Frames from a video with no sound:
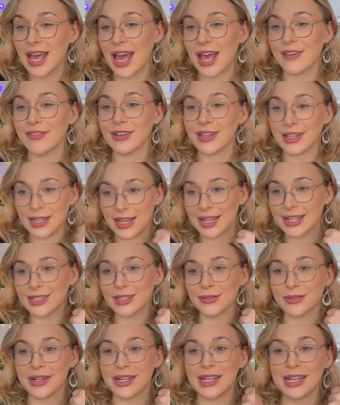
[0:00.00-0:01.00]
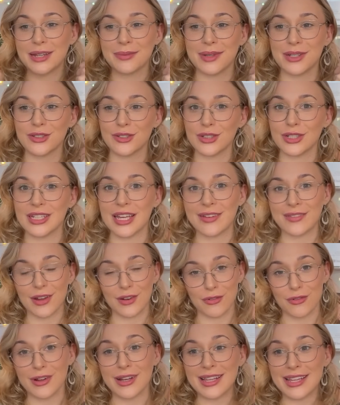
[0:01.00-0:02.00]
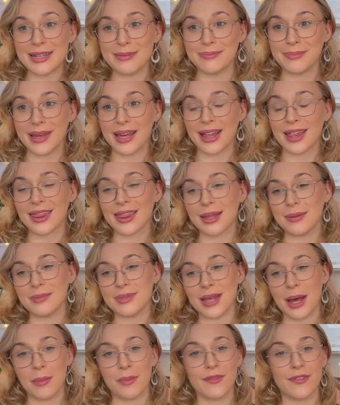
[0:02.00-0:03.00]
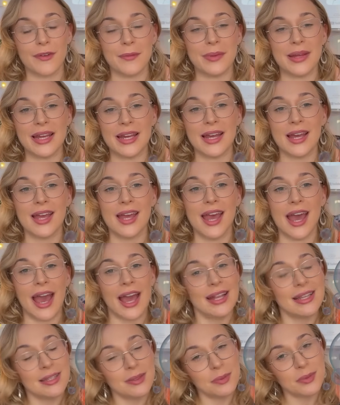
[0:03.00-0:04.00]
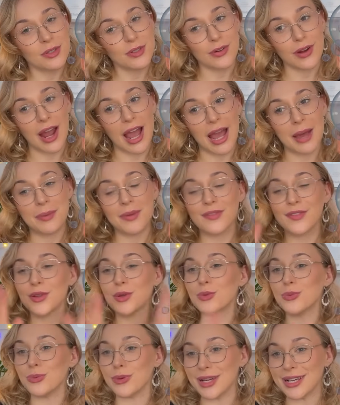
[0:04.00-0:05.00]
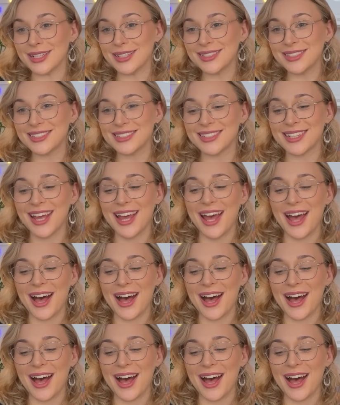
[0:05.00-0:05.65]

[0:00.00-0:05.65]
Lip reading: If you like the reading, make sure you give it a really big thumbs up for me. And subscribe if you wish.